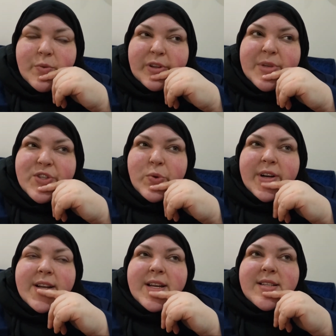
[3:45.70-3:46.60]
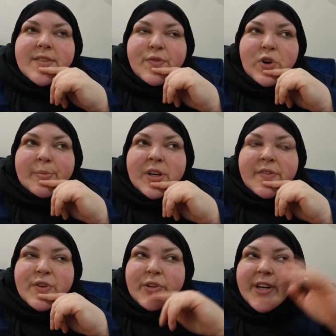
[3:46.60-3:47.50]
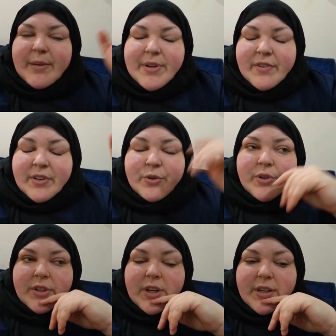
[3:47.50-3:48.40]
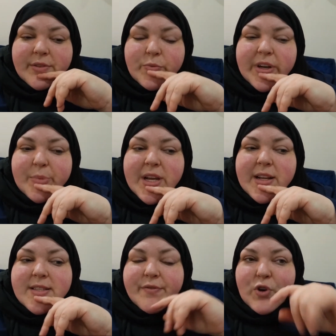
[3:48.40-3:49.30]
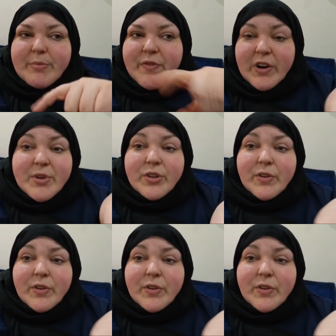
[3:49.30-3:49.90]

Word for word: Wilma swatting is a form of, if you look it up even on Google, on Wikipedia, it's a form of criminal